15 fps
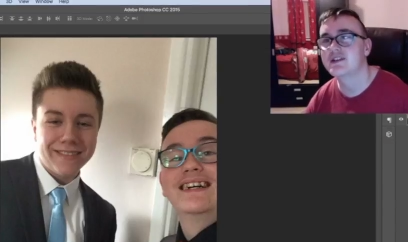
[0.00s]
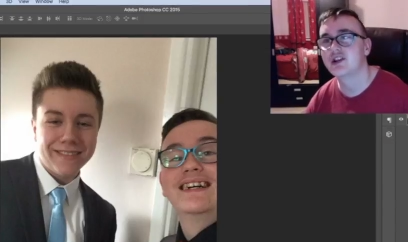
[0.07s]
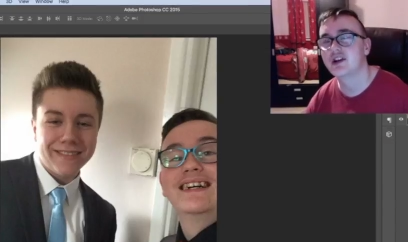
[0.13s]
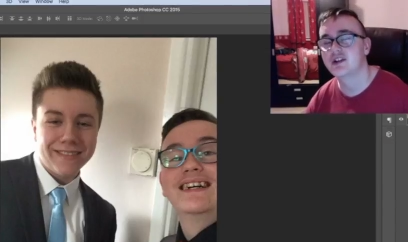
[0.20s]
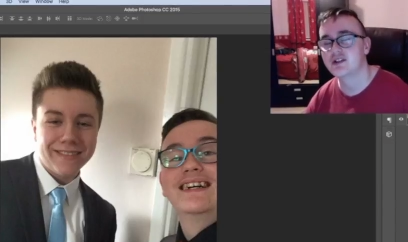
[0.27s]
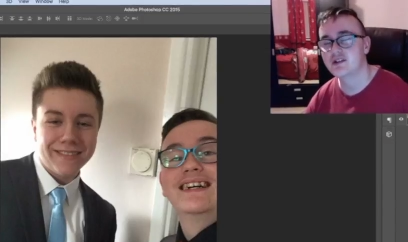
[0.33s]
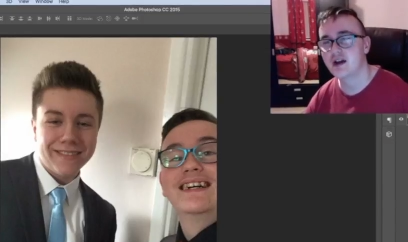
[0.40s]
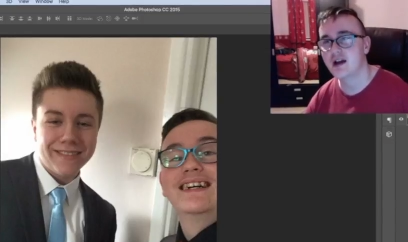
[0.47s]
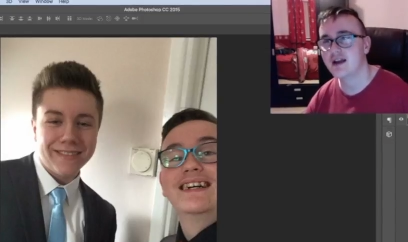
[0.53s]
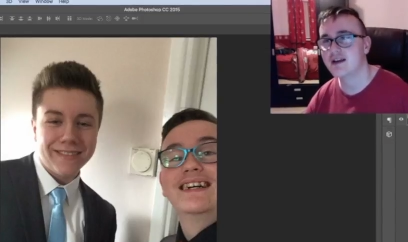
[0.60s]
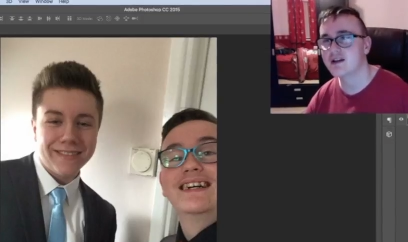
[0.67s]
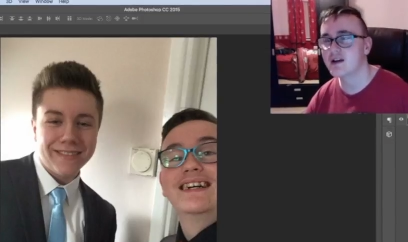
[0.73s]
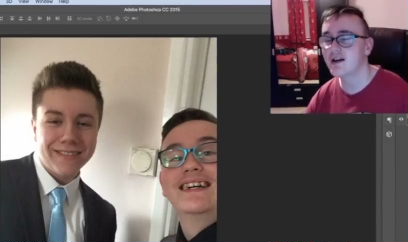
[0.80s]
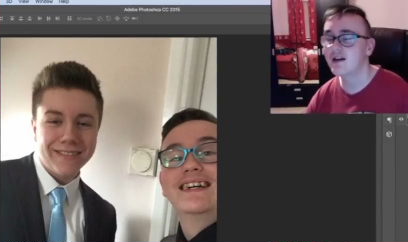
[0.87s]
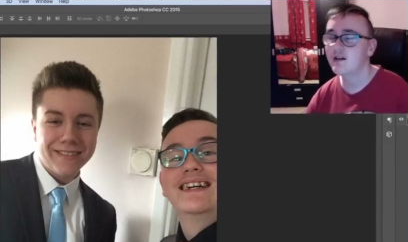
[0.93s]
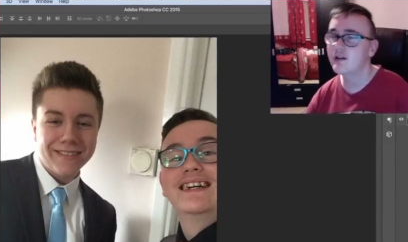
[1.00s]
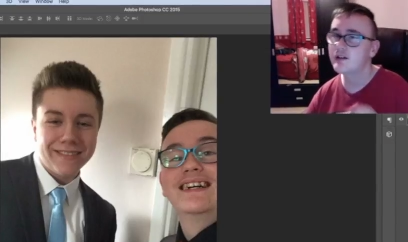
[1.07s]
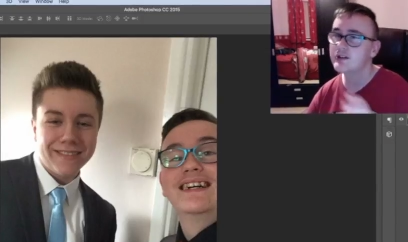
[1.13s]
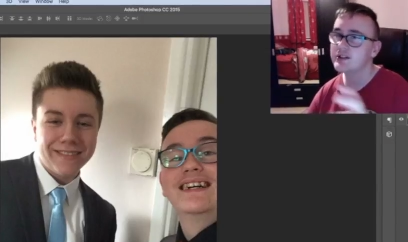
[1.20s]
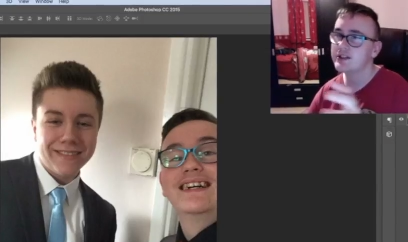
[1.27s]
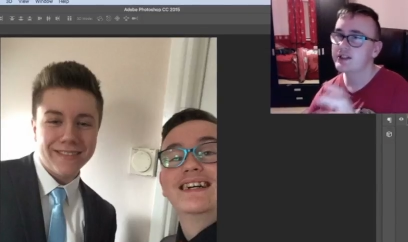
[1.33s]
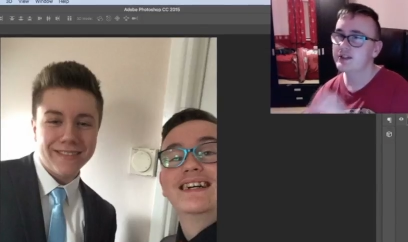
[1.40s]
Speaker 1: I, I can't
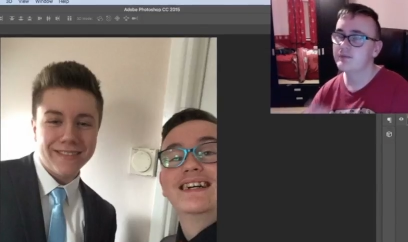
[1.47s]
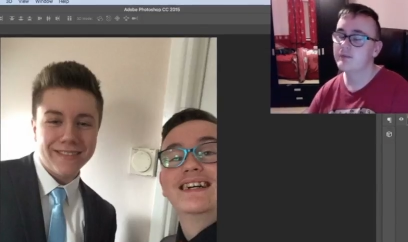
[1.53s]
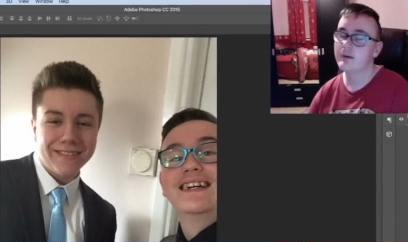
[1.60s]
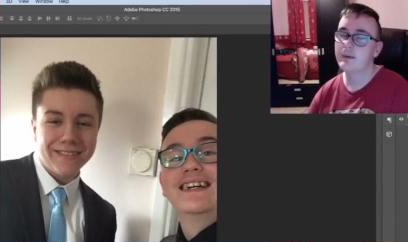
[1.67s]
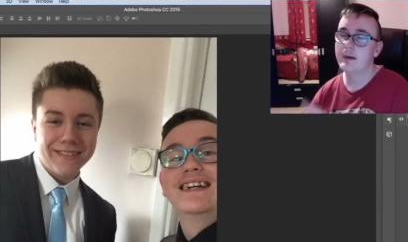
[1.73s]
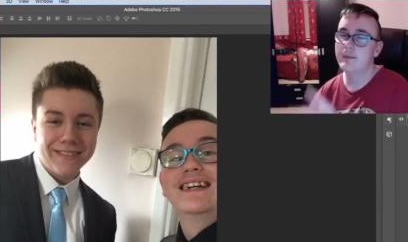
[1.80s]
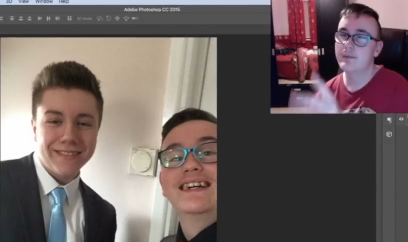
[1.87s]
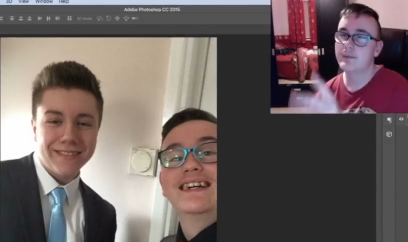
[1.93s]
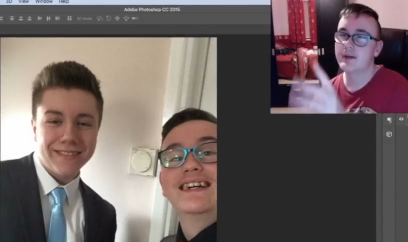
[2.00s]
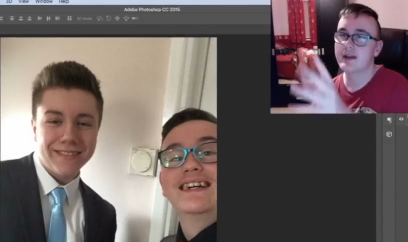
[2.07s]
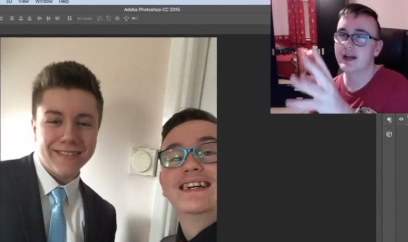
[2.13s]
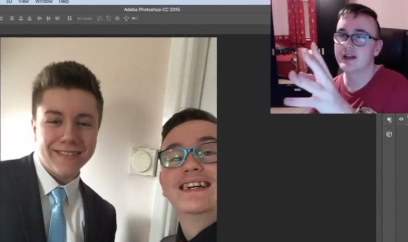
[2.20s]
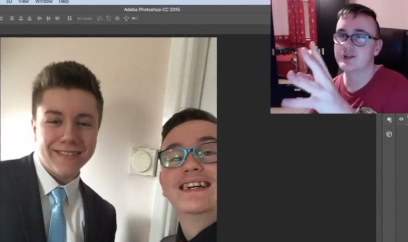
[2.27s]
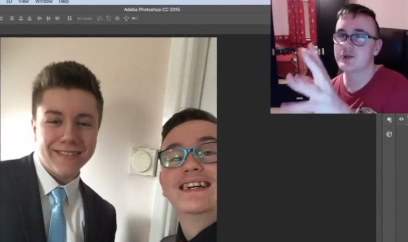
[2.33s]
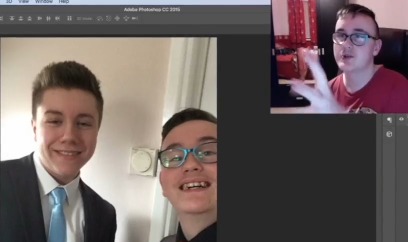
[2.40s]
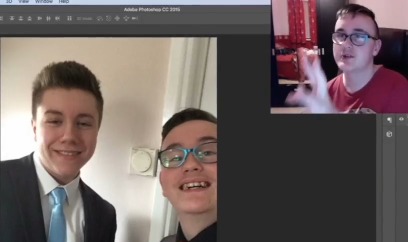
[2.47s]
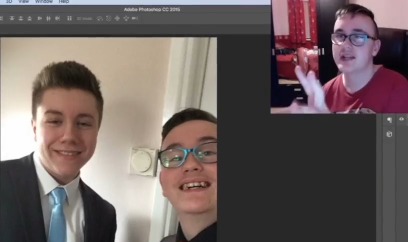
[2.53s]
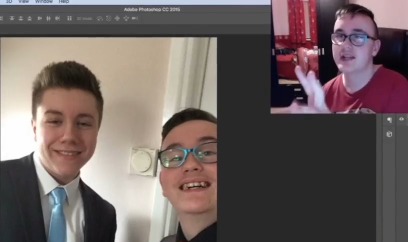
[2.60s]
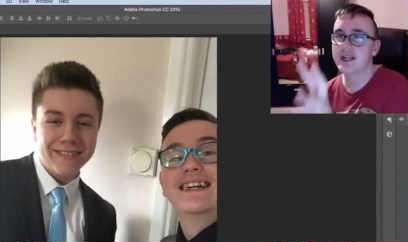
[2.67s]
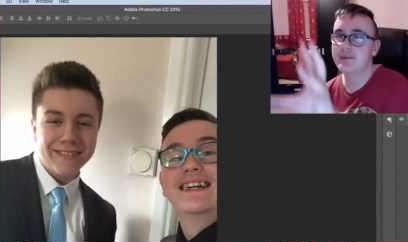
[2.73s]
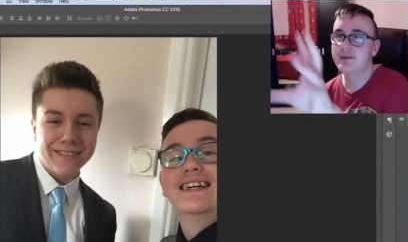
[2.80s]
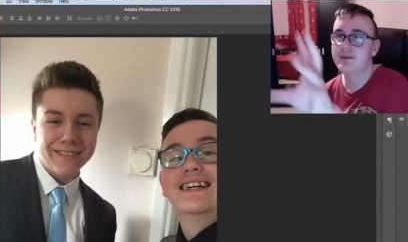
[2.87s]
remember the actual
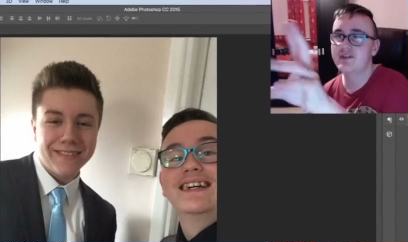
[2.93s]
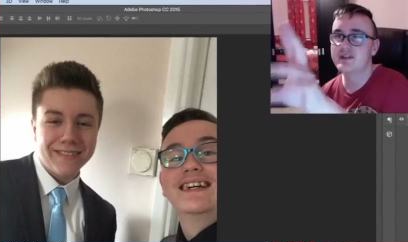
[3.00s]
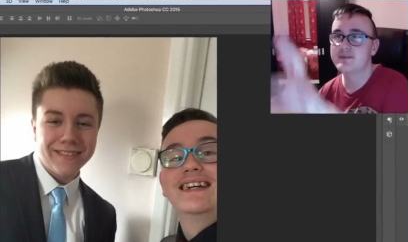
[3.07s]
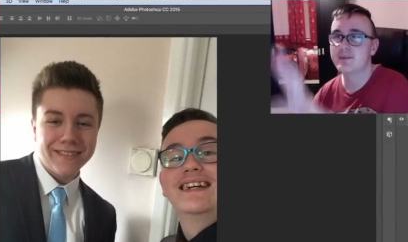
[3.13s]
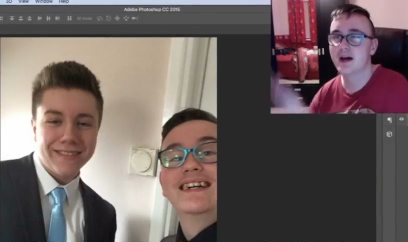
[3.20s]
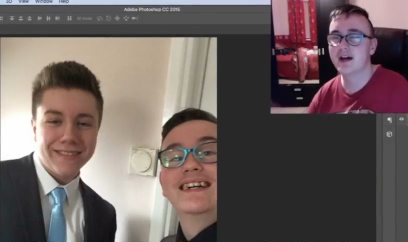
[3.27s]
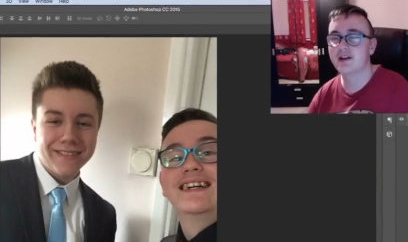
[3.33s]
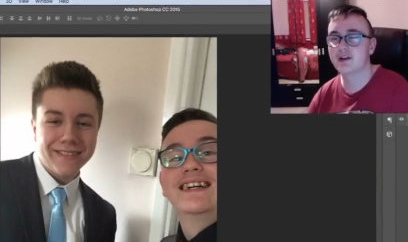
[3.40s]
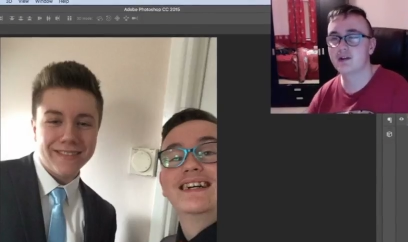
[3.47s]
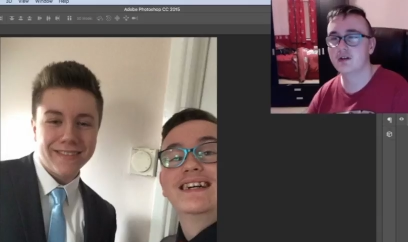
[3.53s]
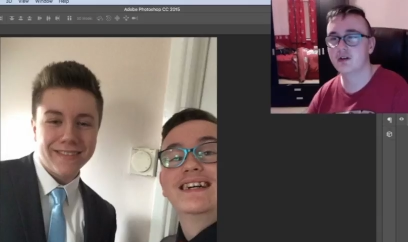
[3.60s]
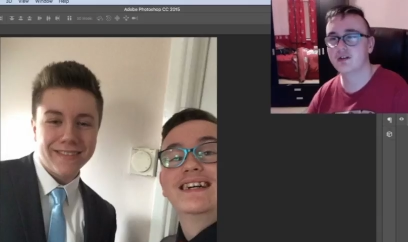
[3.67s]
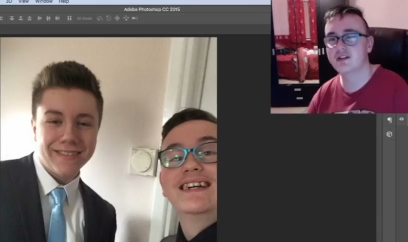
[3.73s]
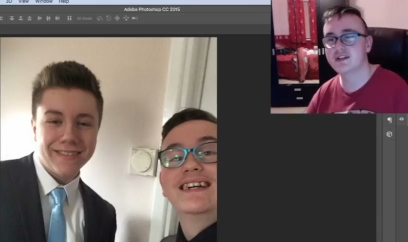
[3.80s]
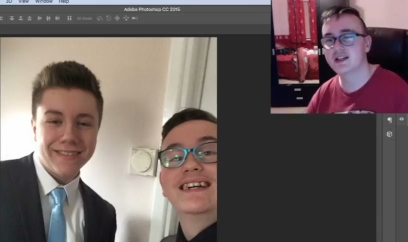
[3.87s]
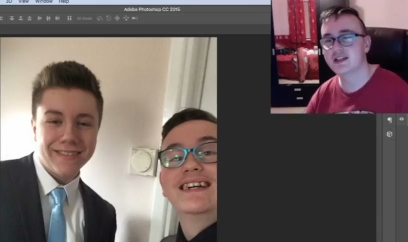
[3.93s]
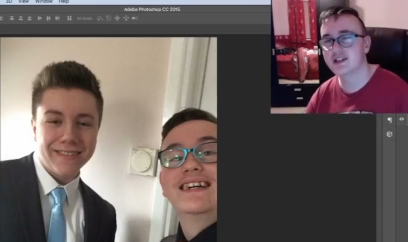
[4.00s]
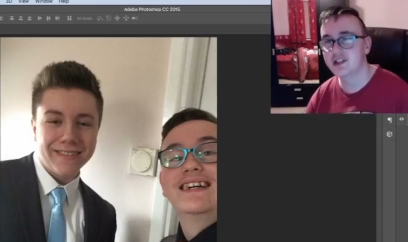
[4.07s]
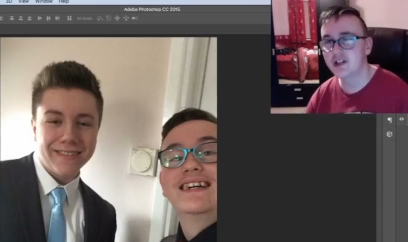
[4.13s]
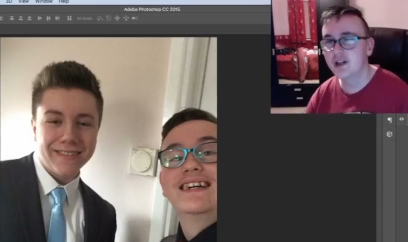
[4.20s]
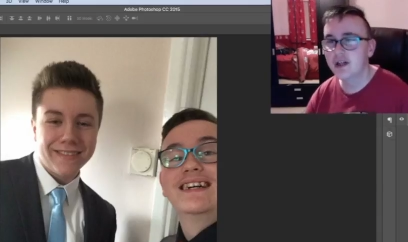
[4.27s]
name of this panel on the side here,